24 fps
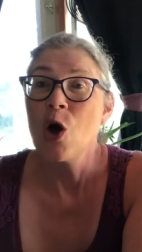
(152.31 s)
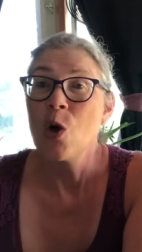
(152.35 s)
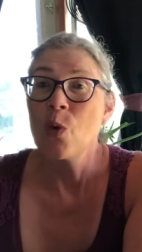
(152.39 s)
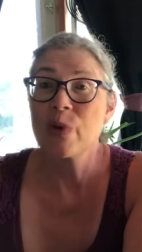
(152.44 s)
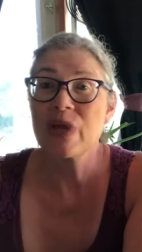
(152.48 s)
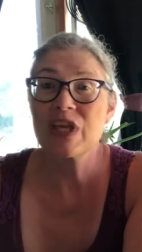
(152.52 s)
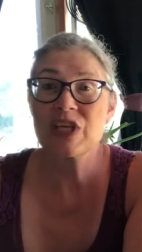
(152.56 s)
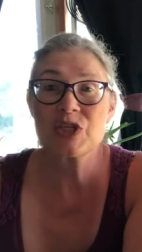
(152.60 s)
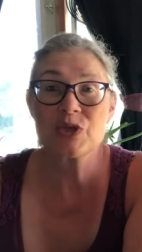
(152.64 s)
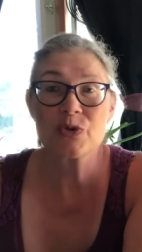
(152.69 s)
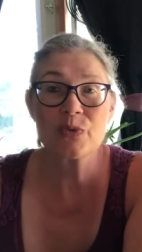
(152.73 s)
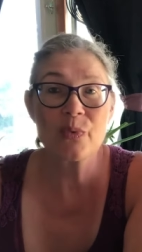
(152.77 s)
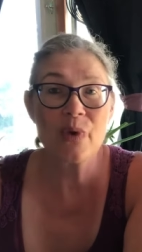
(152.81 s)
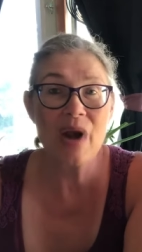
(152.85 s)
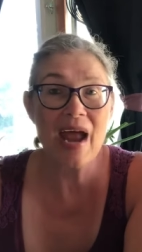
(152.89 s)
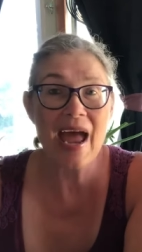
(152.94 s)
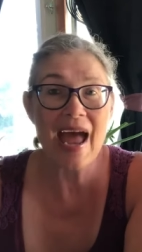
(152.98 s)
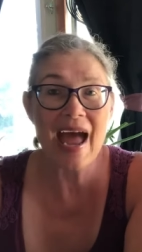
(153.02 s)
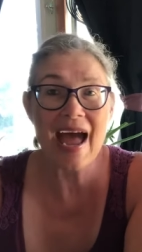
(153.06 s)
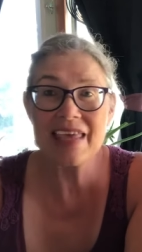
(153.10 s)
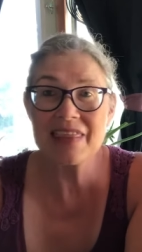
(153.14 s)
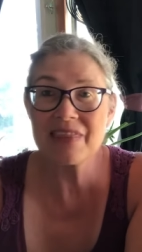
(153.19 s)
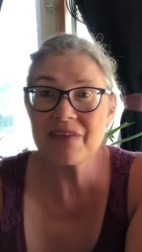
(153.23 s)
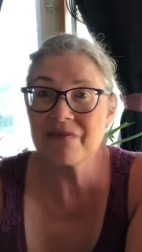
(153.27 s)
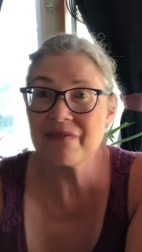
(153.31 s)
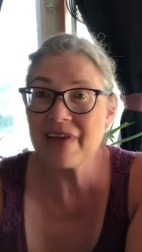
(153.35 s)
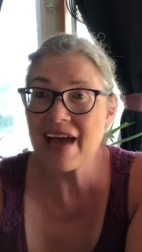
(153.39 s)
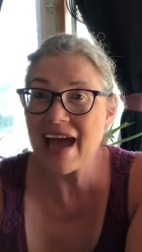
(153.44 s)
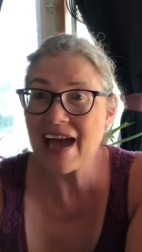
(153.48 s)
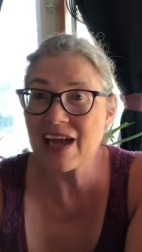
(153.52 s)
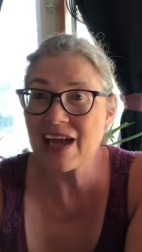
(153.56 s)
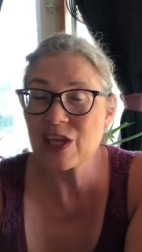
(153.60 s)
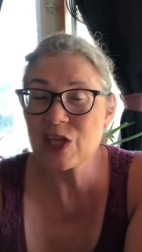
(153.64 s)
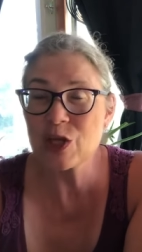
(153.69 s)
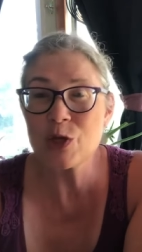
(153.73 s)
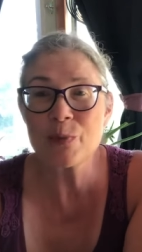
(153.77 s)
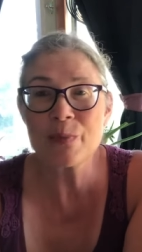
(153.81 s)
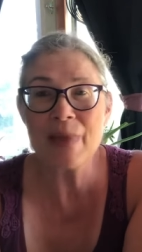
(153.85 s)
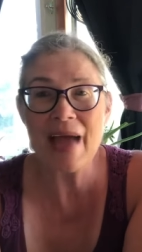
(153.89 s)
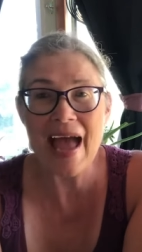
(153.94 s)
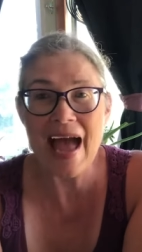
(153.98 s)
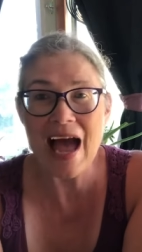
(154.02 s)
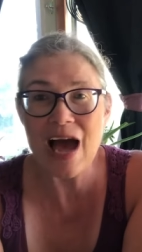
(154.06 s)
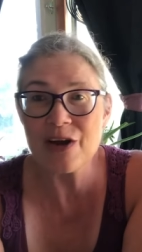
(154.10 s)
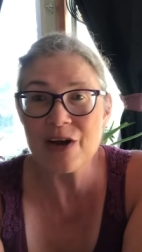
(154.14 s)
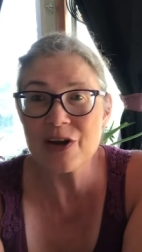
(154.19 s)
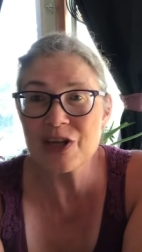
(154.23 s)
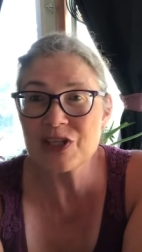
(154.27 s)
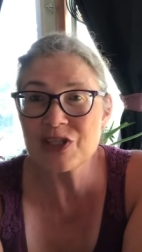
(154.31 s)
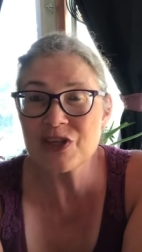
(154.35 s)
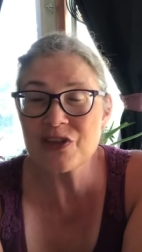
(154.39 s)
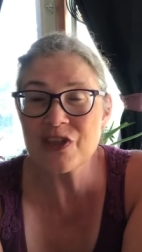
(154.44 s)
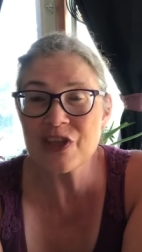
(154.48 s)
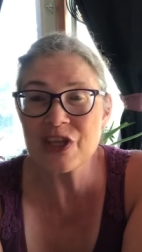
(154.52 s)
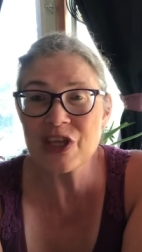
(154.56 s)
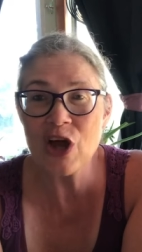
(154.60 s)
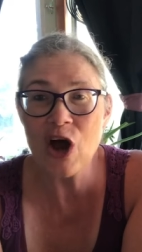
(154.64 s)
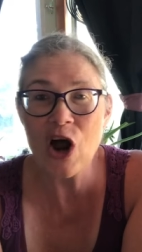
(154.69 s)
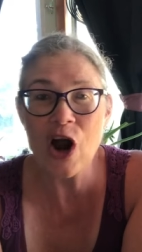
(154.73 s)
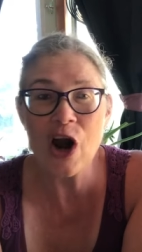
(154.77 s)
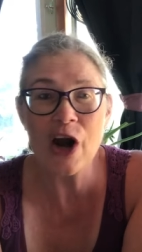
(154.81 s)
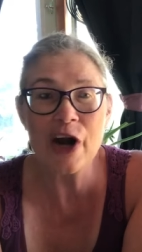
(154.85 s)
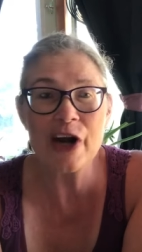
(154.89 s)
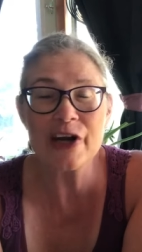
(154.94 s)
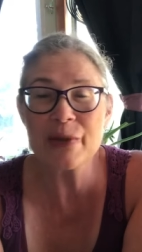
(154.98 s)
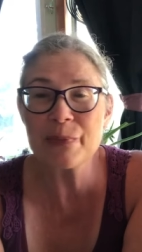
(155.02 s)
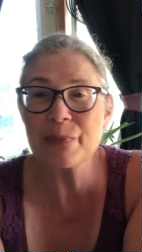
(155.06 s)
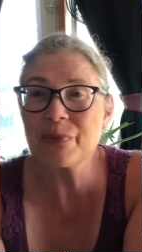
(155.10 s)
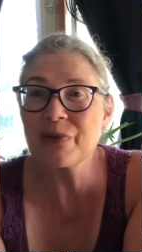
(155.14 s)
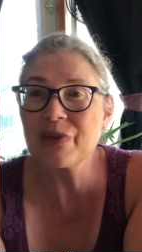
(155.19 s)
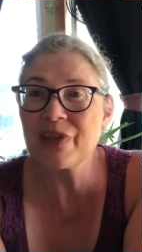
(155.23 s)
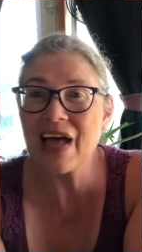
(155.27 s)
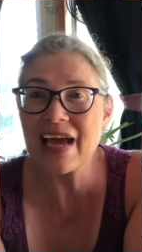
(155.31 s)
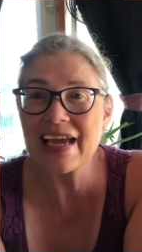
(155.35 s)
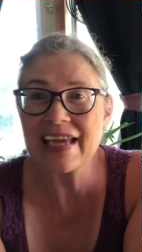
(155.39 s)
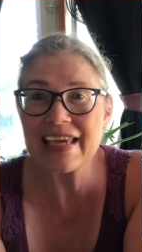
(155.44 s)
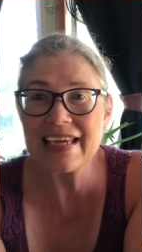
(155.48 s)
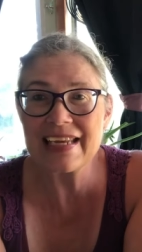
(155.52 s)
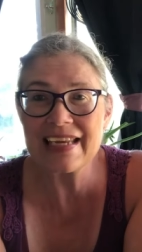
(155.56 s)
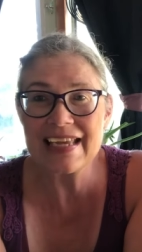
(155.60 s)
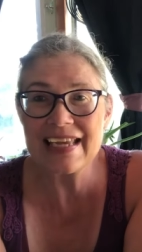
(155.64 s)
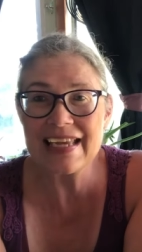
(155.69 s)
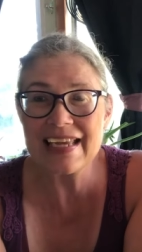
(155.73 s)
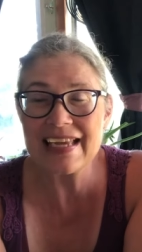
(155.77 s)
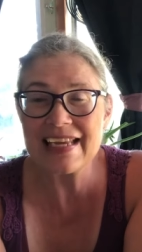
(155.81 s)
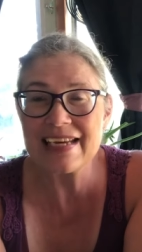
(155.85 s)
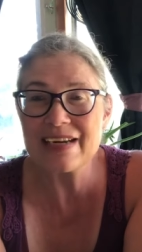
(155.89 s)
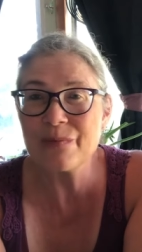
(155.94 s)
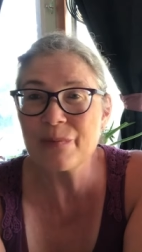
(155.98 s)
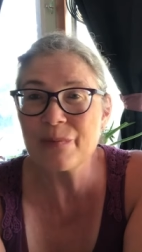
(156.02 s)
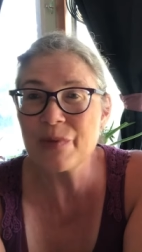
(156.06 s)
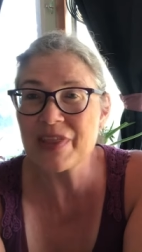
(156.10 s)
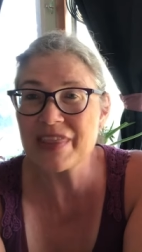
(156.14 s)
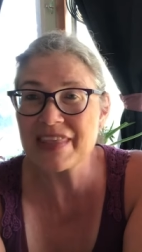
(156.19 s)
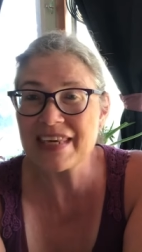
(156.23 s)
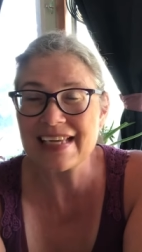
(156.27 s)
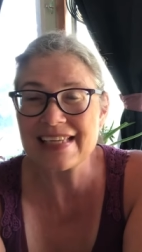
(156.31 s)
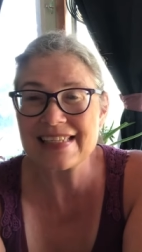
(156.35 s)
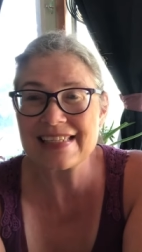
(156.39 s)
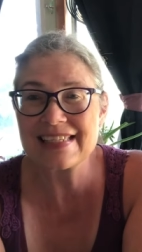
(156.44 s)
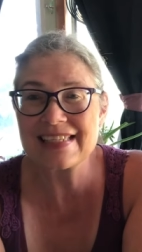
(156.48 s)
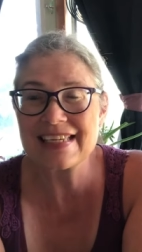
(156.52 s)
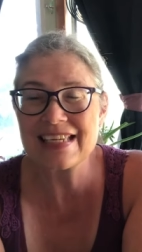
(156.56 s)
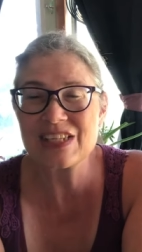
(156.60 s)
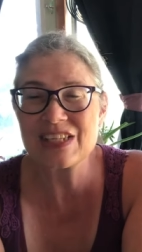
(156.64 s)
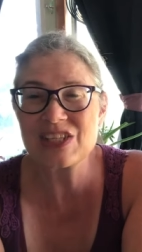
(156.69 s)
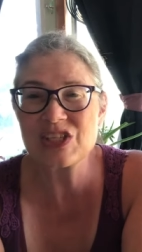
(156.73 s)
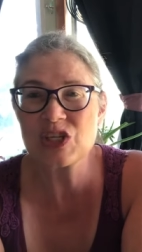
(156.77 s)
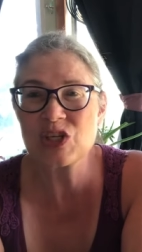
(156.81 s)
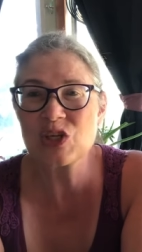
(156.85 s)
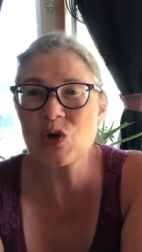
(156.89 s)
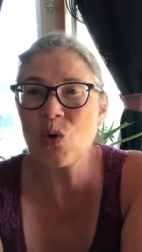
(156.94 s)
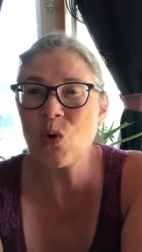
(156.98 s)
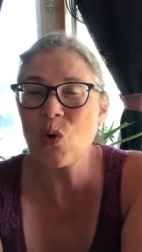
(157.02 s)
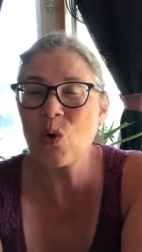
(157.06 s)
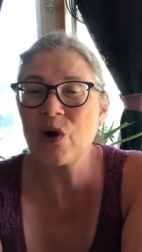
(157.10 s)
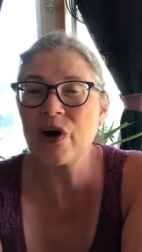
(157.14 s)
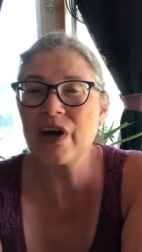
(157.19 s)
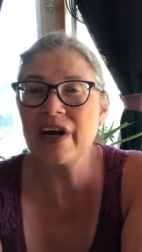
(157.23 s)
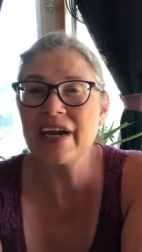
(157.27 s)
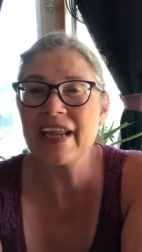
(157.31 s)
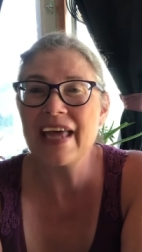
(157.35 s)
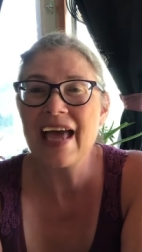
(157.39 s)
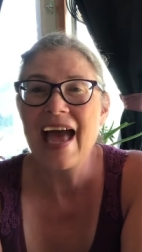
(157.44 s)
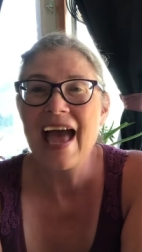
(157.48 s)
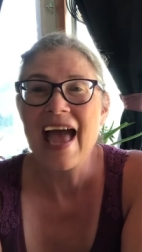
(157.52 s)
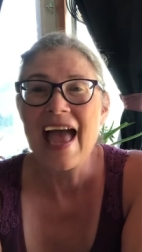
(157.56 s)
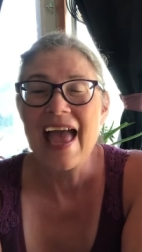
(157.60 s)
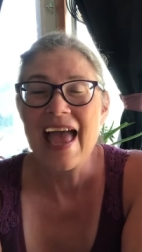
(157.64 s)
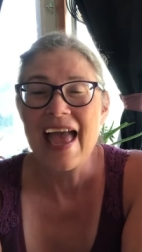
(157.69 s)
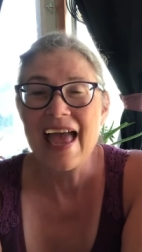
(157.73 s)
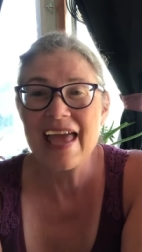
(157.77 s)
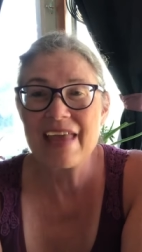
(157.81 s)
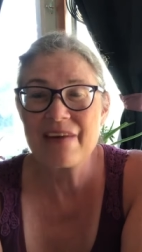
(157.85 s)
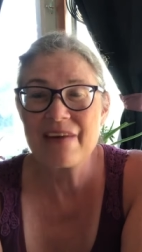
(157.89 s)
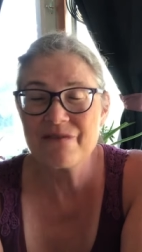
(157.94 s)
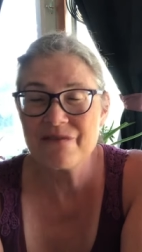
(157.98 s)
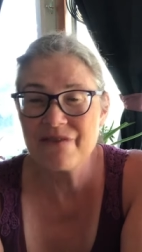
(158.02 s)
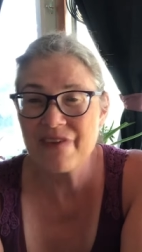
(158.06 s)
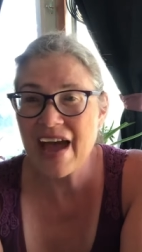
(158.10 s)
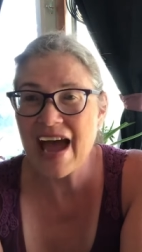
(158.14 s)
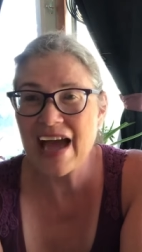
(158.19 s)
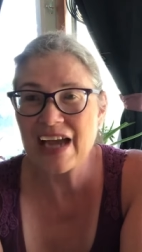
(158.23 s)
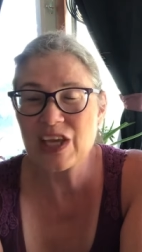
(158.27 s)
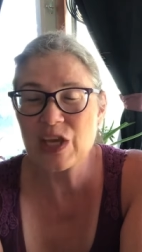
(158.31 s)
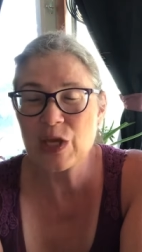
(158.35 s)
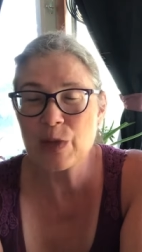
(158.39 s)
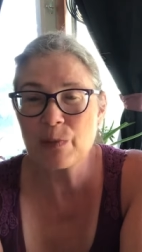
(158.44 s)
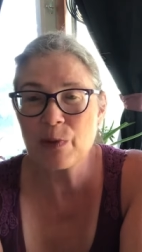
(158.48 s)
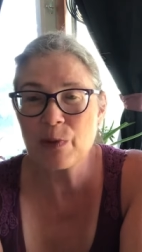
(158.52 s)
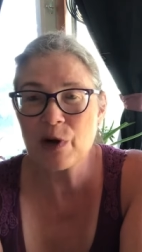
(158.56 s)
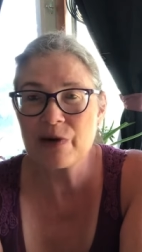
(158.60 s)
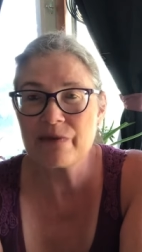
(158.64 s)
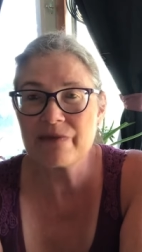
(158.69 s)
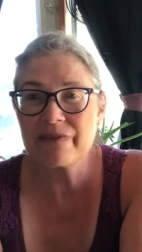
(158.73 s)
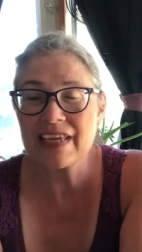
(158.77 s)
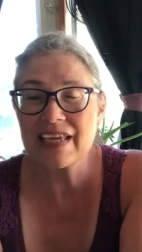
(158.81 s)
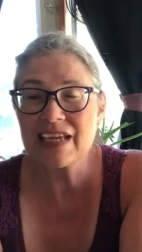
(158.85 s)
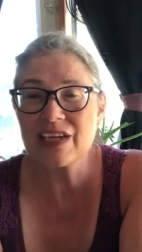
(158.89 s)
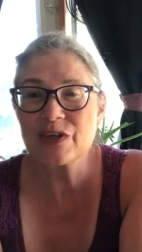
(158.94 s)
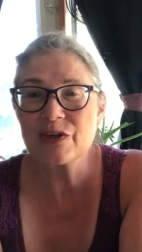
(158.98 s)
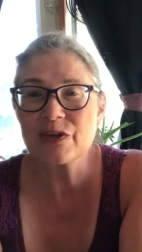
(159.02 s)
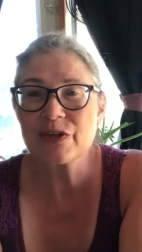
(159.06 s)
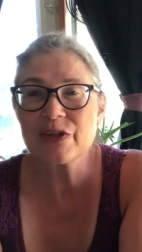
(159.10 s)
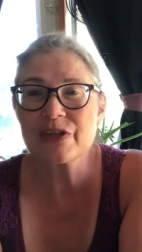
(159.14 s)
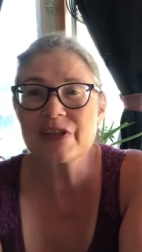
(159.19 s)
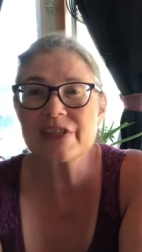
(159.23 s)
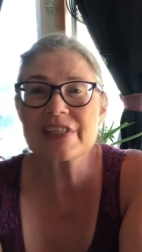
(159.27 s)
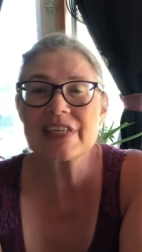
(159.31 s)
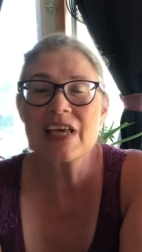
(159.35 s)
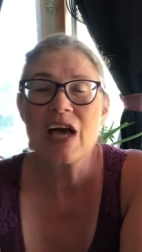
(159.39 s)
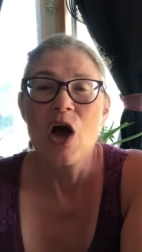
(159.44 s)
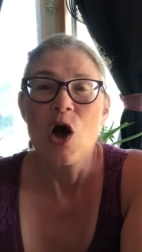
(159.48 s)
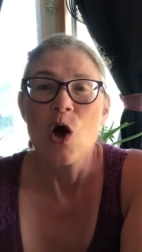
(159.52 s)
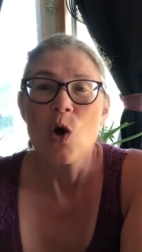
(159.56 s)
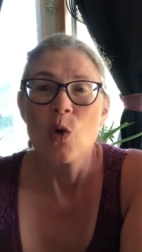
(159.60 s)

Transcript: We drag the vacuum out into the yard, plug it in with an extension cord, and vacuum our vehicles.